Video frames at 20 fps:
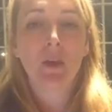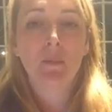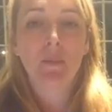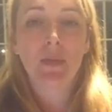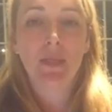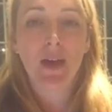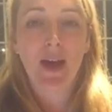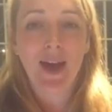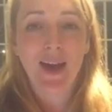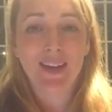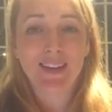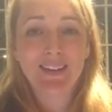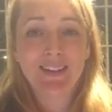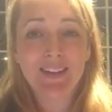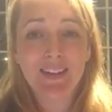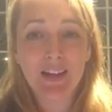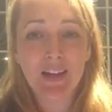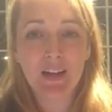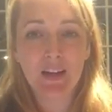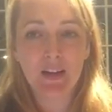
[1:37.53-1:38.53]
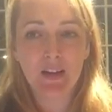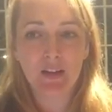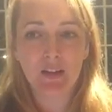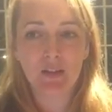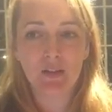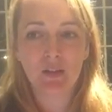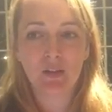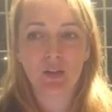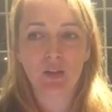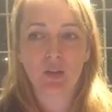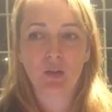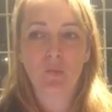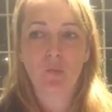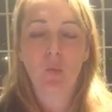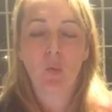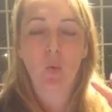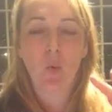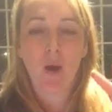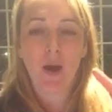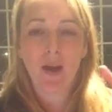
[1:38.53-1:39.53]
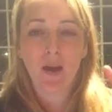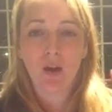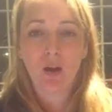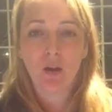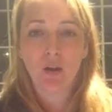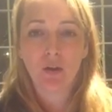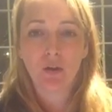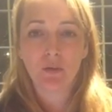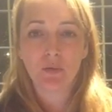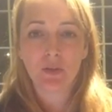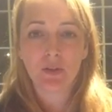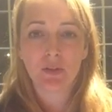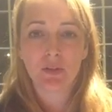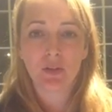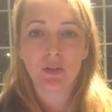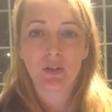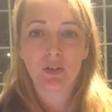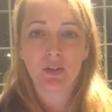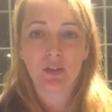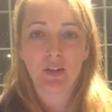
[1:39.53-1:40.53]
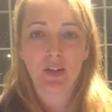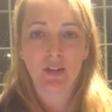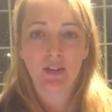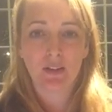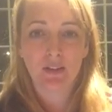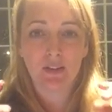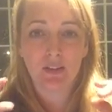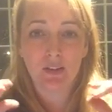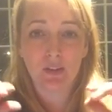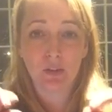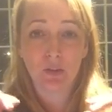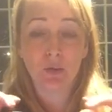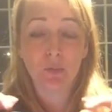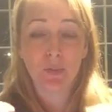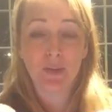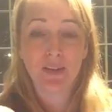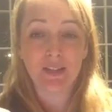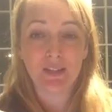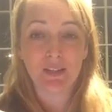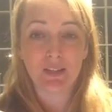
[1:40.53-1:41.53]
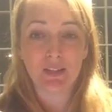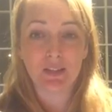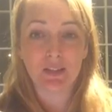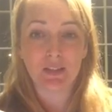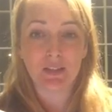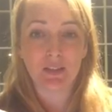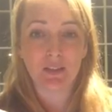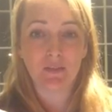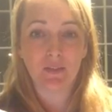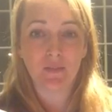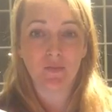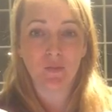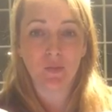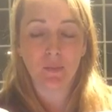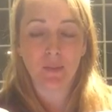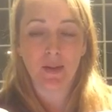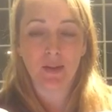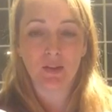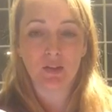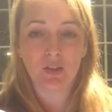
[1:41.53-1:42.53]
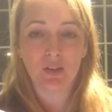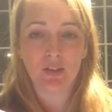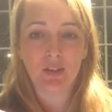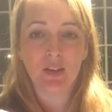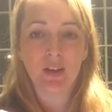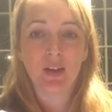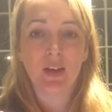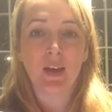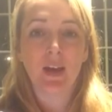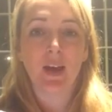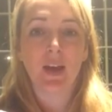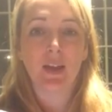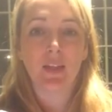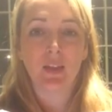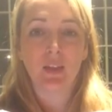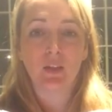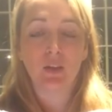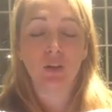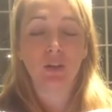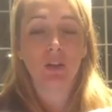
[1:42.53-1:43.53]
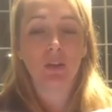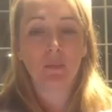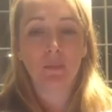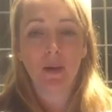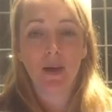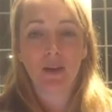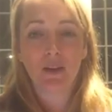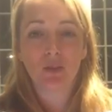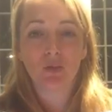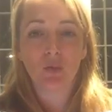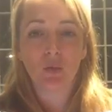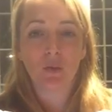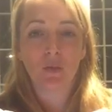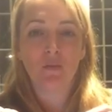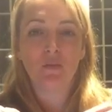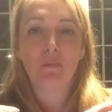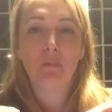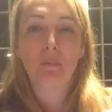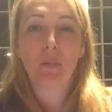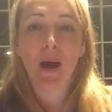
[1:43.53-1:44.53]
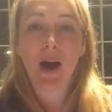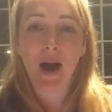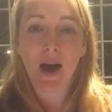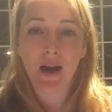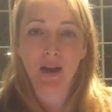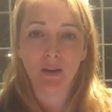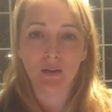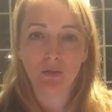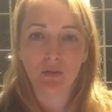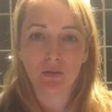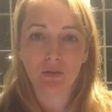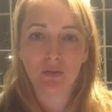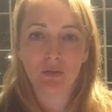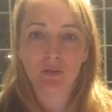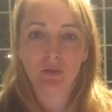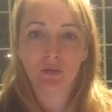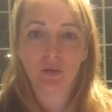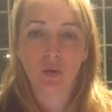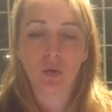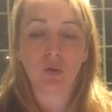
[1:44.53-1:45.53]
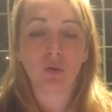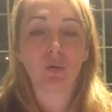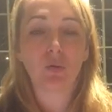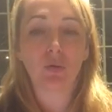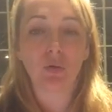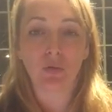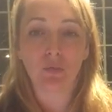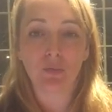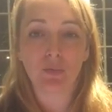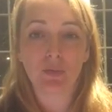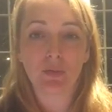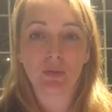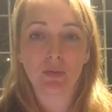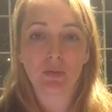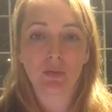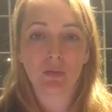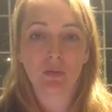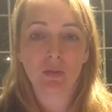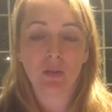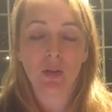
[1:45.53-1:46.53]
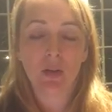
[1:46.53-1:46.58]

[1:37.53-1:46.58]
But the idea is you break all your research down into little pieces of information and then you're going to make sort of piles or groups.